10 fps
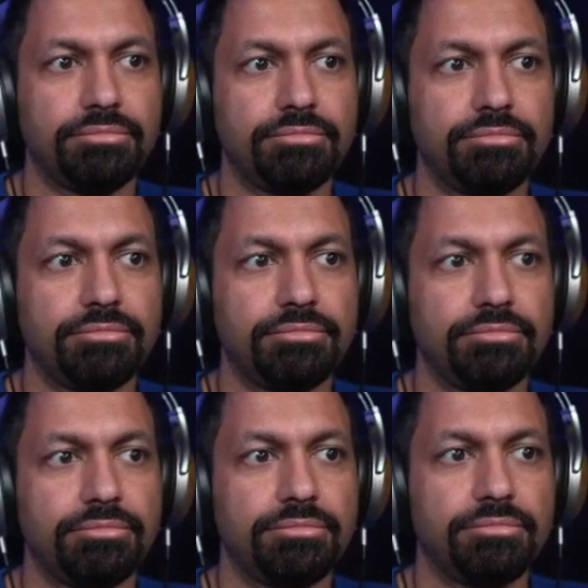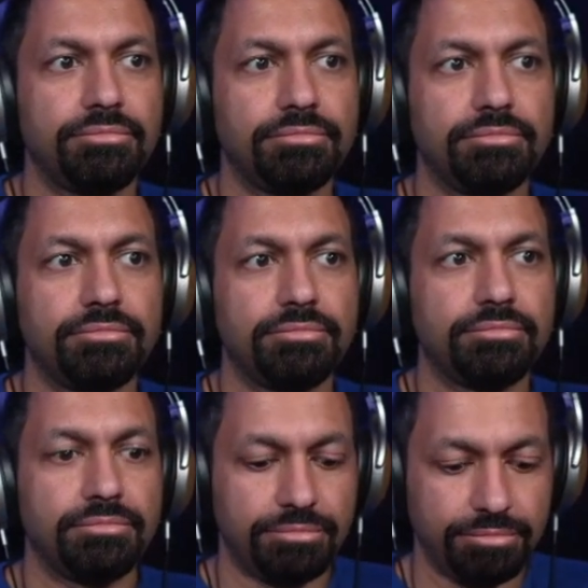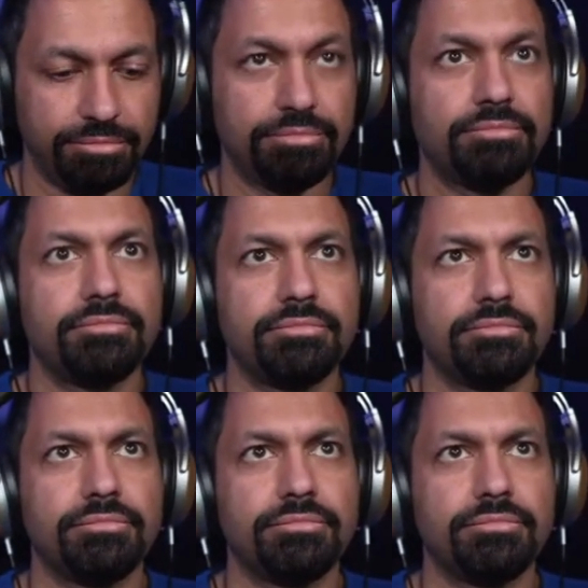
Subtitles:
No words are spoken by the person on screen.